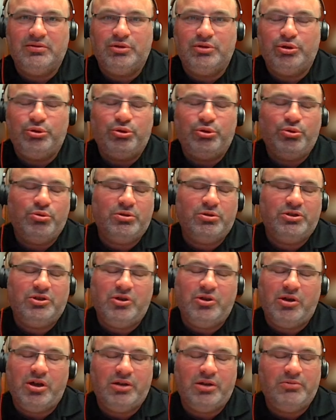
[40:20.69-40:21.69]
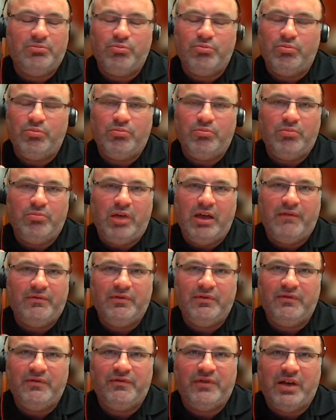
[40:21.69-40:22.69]
The Lord God,
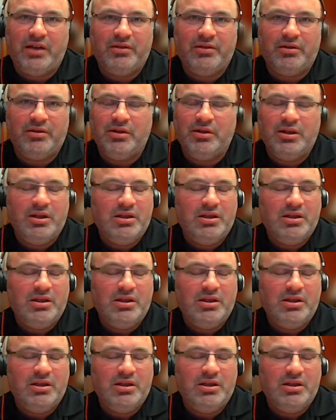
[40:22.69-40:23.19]
Heavenly Father,